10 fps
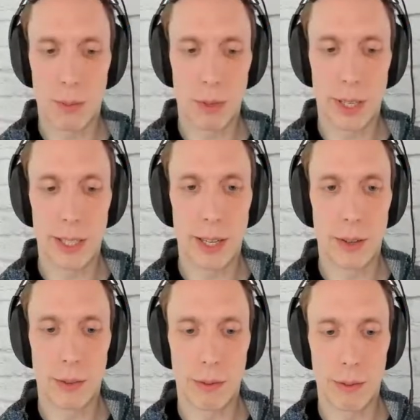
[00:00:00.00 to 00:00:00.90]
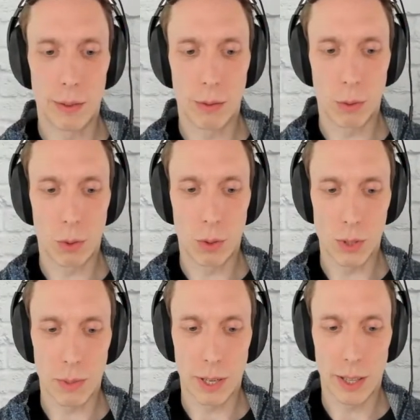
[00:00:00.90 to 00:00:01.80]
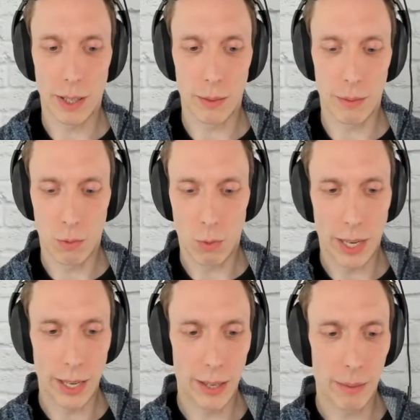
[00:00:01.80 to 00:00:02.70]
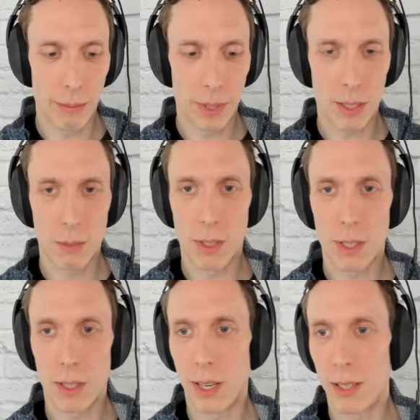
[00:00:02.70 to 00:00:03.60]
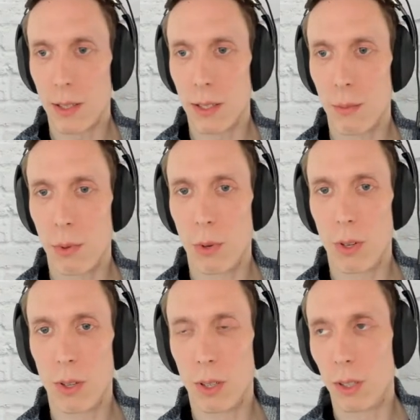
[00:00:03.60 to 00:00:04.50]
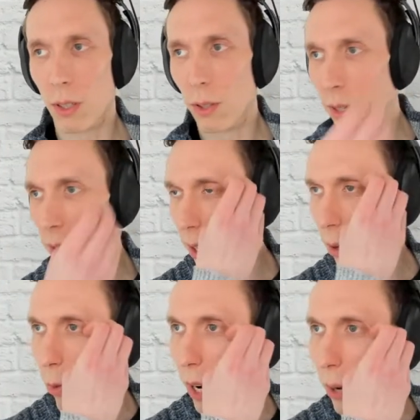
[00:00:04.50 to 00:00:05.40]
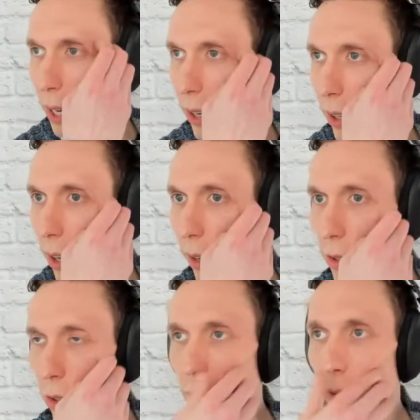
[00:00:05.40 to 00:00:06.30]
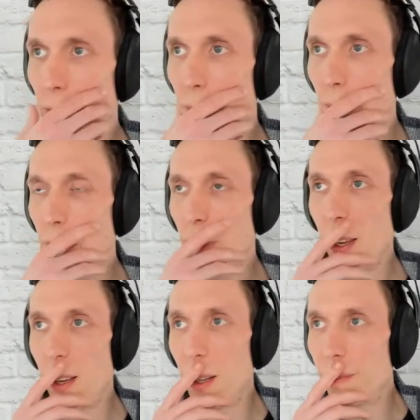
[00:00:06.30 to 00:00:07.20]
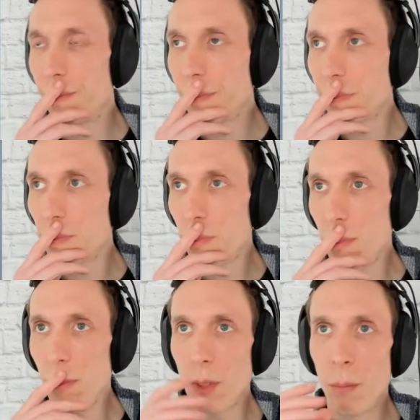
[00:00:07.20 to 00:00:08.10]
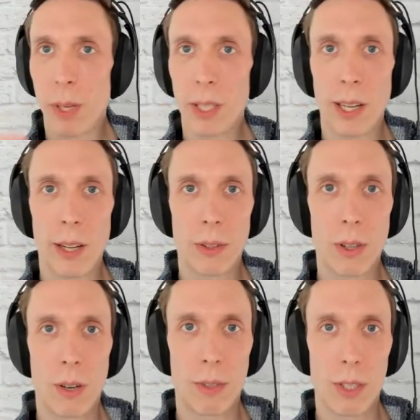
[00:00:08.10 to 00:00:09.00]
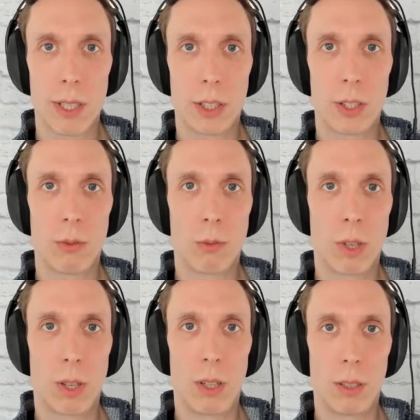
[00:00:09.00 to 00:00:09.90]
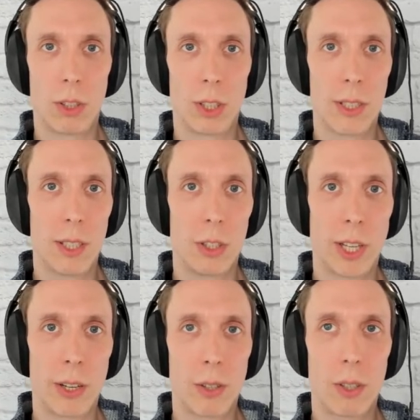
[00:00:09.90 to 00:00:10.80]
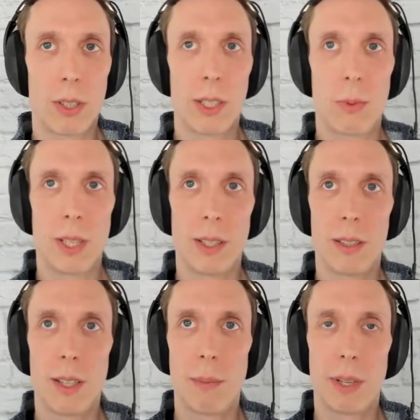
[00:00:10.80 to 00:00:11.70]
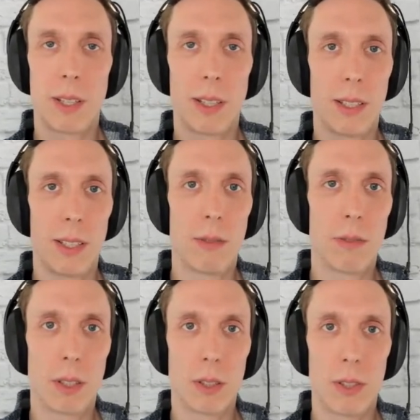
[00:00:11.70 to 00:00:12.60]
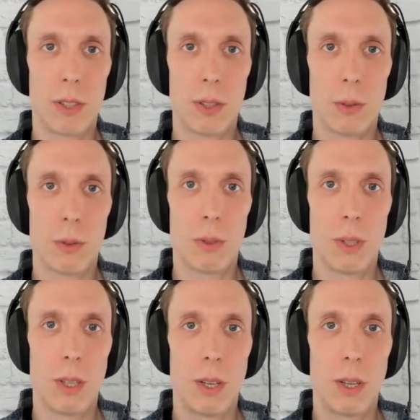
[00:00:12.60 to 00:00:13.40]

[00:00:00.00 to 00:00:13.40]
the breakdown of roles, but I think why customer success is important to include, and why we get a lot of sort of the mental health conversation wrong just in general, is we typically default to